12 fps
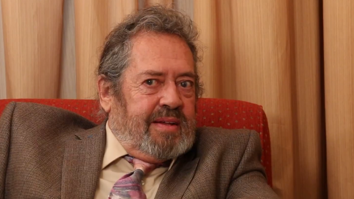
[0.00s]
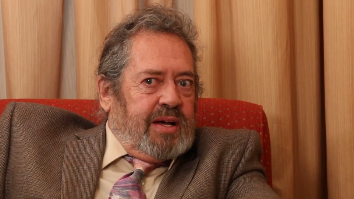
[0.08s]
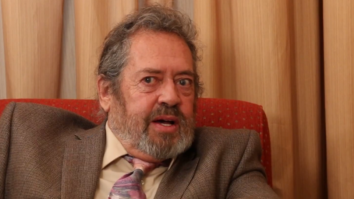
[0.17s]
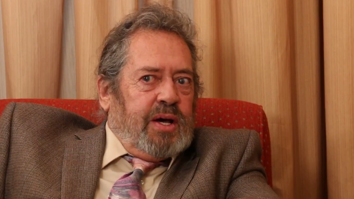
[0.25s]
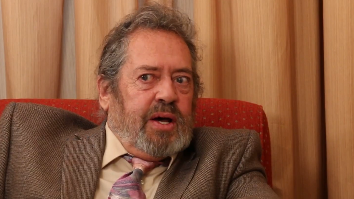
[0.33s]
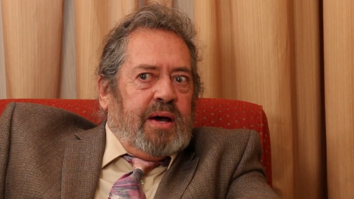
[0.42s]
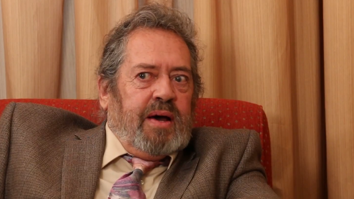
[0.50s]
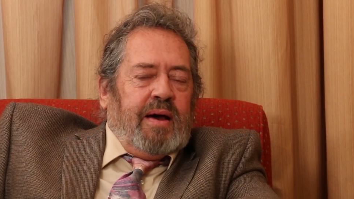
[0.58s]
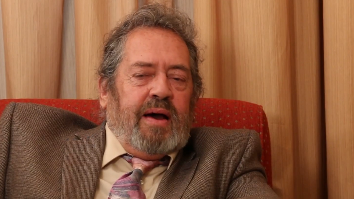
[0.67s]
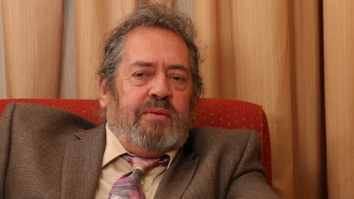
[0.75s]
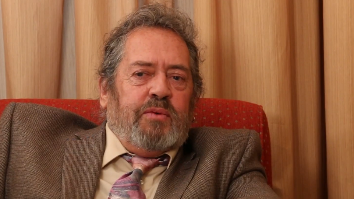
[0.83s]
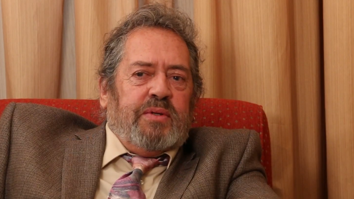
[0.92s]
Is that correct?
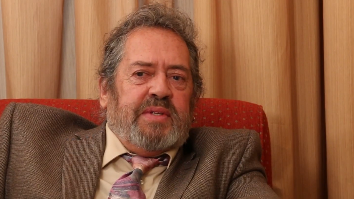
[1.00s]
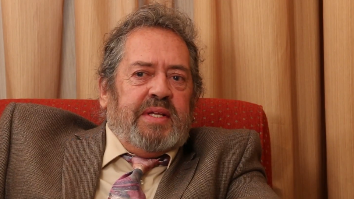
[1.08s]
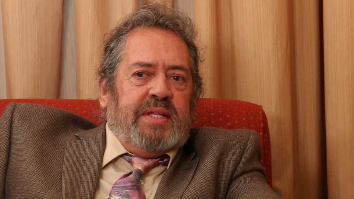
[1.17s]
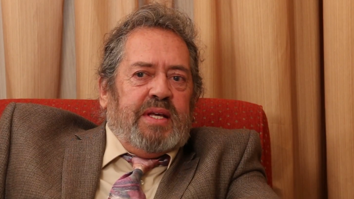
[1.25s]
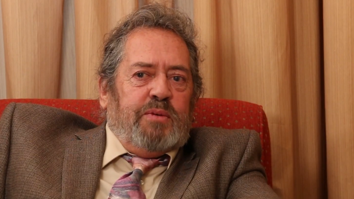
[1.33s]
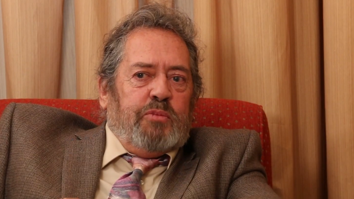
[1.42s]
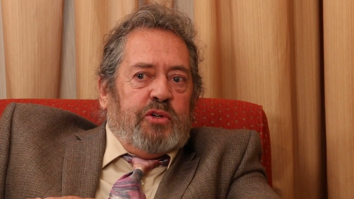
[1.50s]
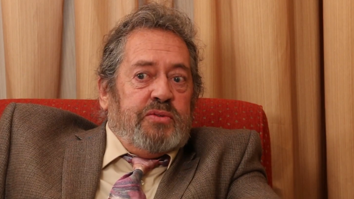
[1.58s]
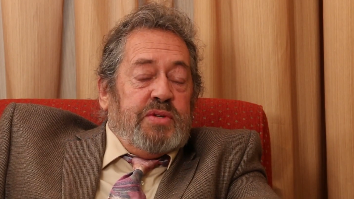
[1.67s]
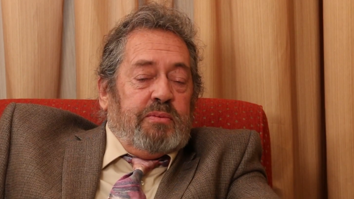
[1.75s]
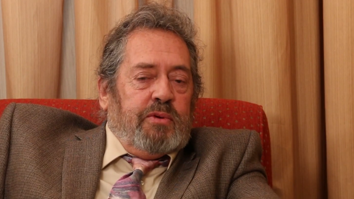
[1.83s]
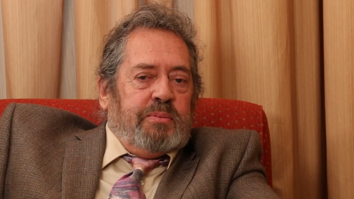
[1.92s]
Uh, I worked in the
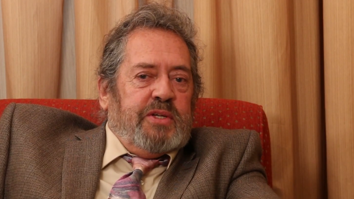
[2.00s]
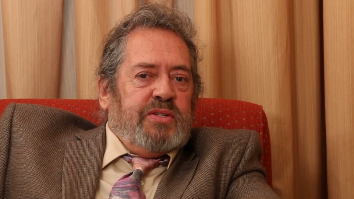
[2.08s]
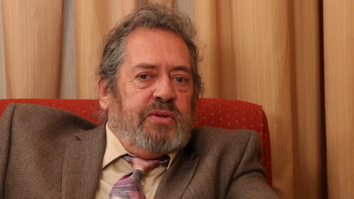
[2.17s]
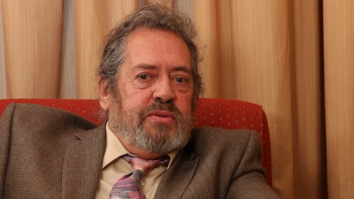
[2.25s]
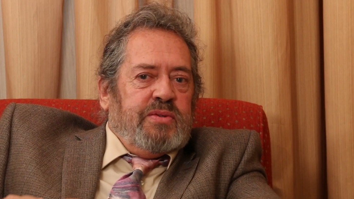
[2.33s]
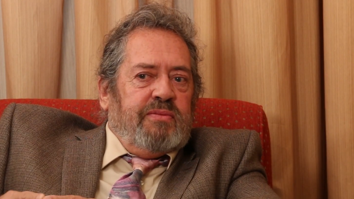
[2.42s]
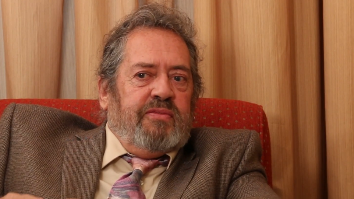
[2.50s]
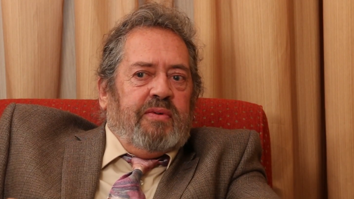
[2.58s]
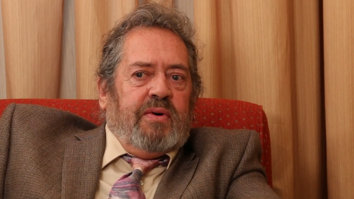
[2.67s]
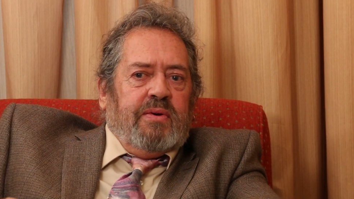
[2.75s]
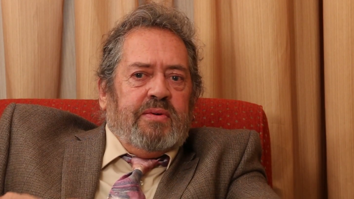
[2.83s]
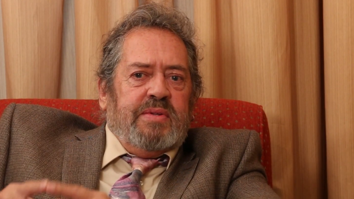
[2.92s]
emergency room at Sturgeon
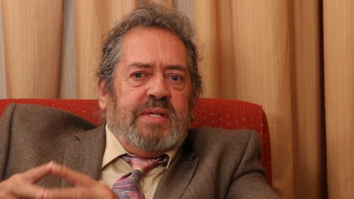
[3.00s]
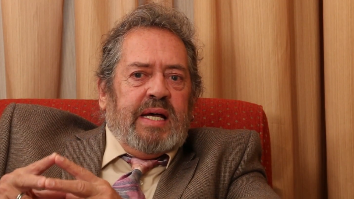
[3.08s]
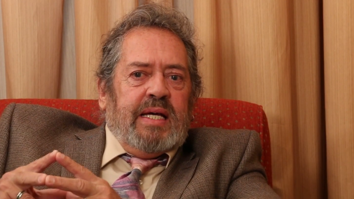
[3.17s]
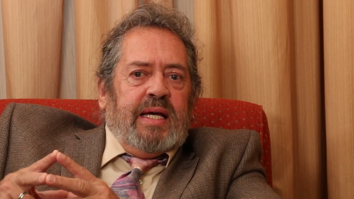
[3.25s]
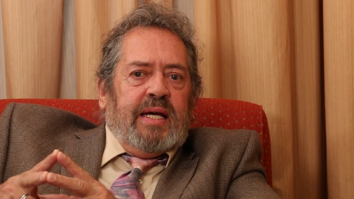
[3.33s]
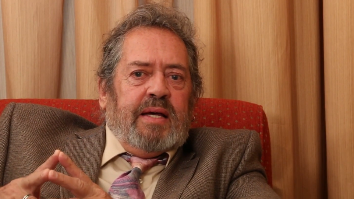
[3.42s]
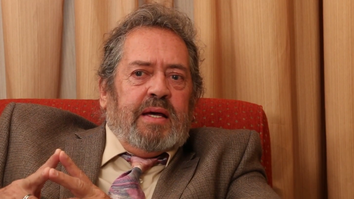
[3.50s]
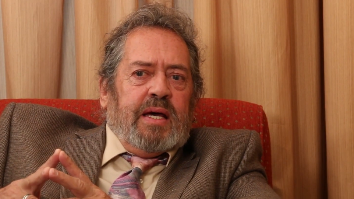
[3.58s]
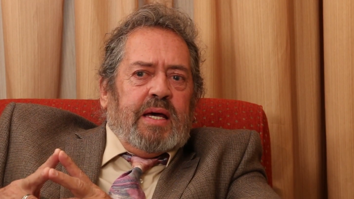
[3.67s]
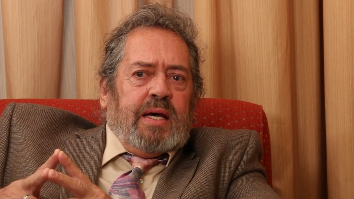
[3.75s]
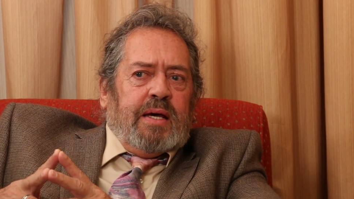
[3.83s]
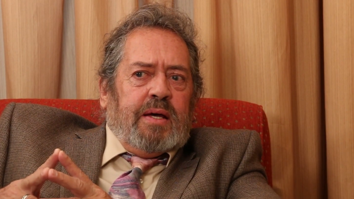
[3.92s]
Falls.
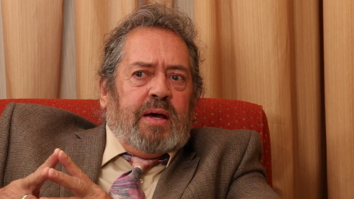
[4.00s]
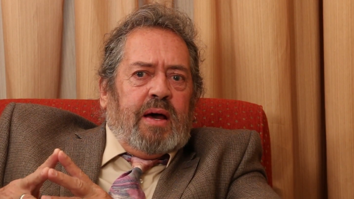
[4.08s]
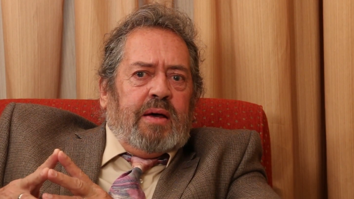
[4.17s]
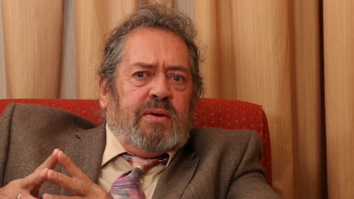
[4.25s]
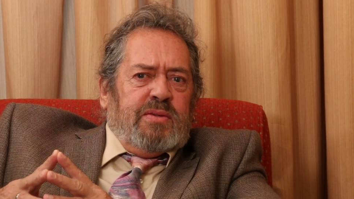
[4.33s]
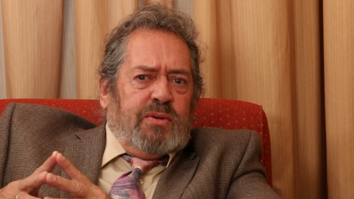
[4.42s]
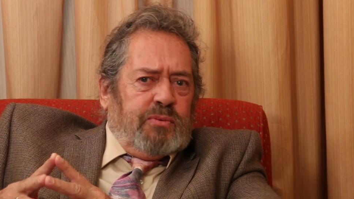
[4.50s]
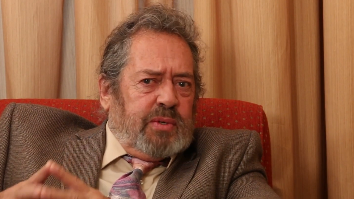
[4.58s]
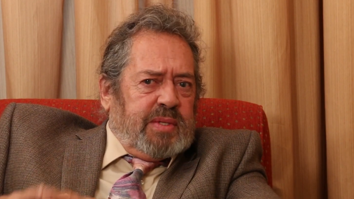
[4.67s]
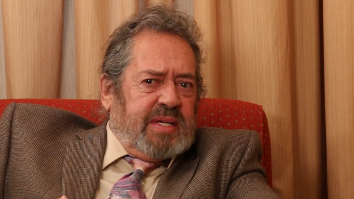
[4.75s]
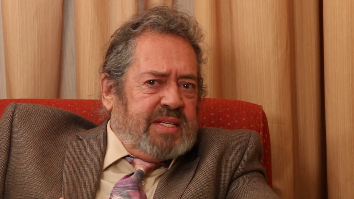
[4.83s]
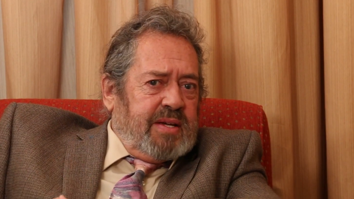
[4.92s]
Uh, I also
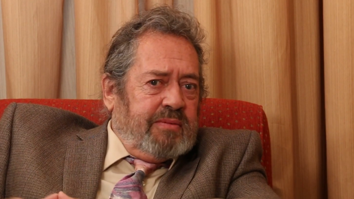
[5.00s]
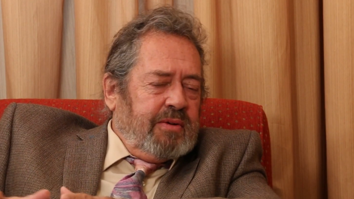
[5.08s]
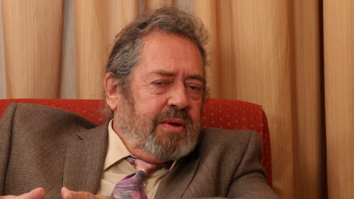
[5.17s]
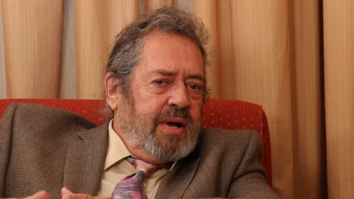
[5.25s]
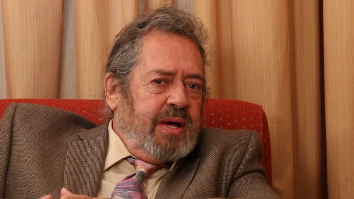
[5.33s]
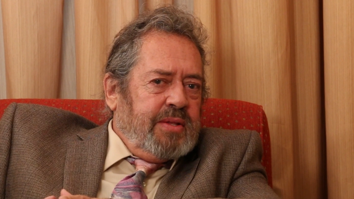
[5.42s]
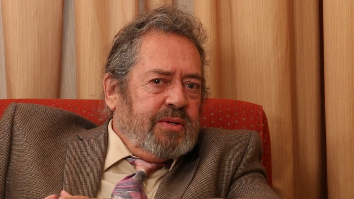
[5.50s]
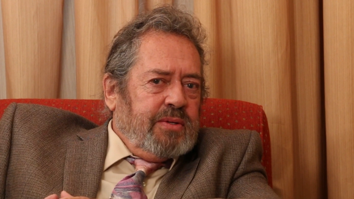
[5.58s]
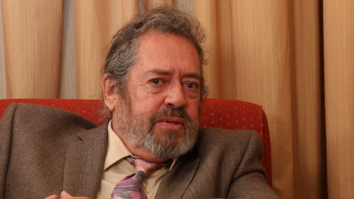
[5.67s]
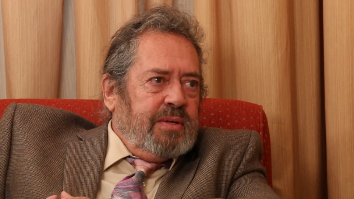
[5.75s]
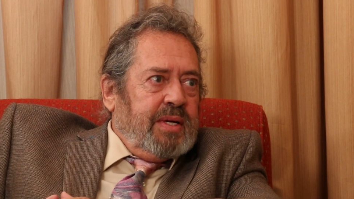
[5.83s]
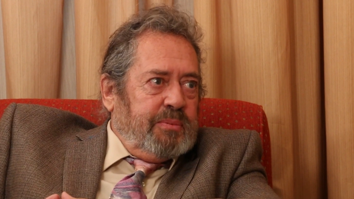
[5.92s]
worked at several
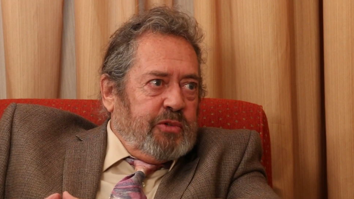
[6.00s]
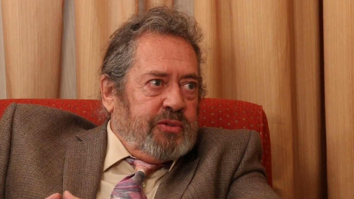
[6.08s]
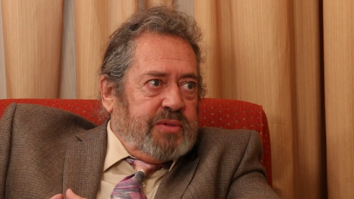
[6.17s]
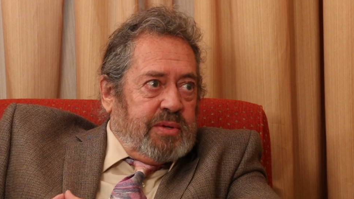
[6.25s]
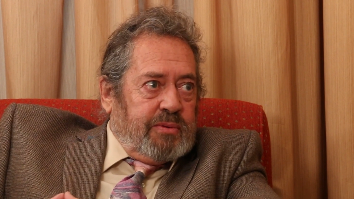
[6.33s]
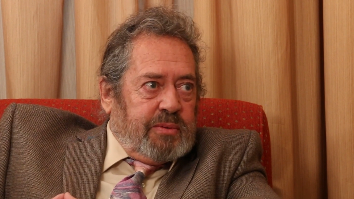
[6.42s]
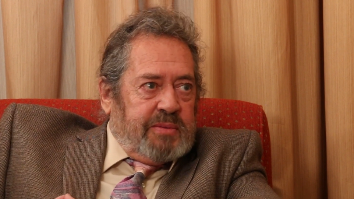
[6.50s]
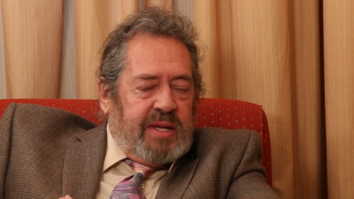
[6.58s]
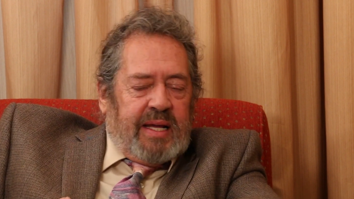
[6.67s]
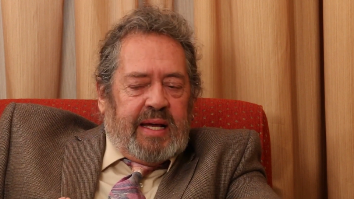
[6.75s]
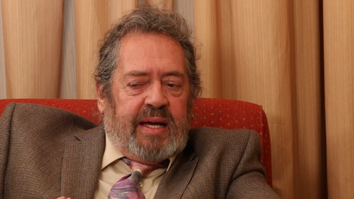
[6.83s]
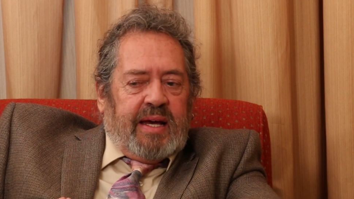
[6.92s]
other emergency rooms,
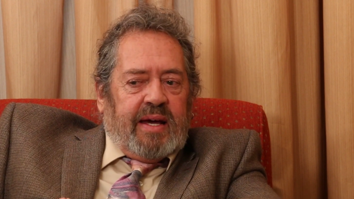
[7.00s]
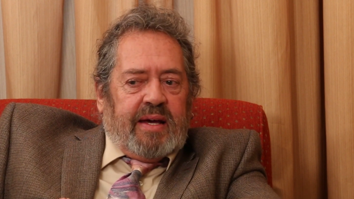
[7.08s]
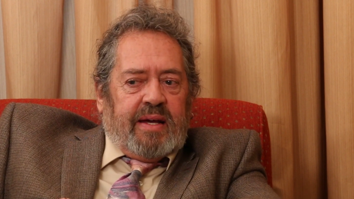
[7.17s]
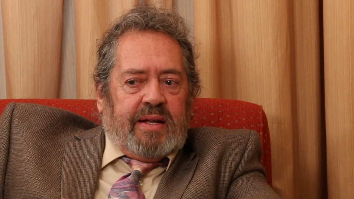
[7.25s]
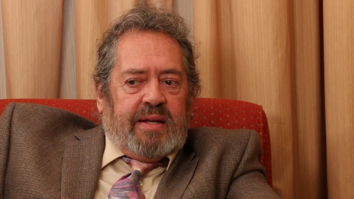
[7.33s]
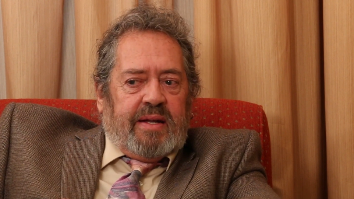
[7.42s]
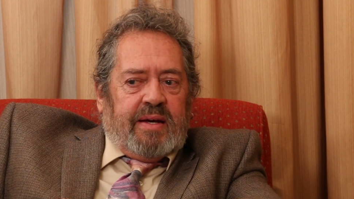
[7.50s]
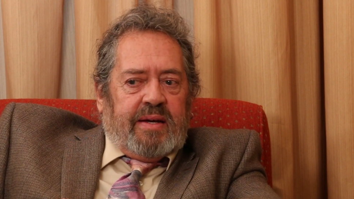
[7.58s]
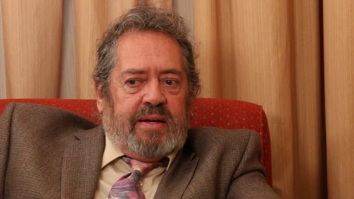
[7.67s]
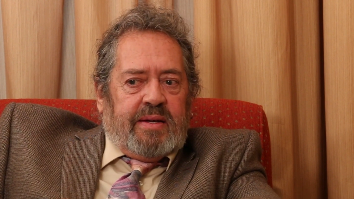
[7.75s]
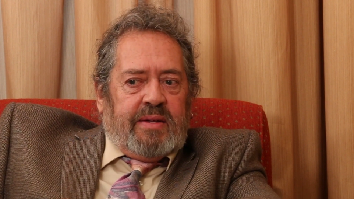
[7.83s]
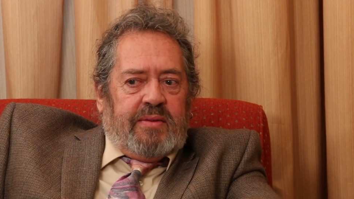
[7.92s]
and
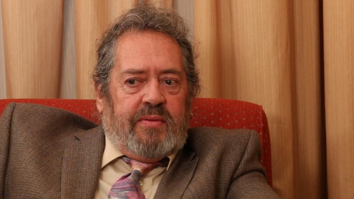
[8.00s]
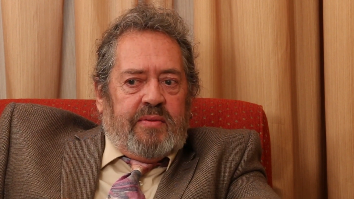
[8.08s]
uh,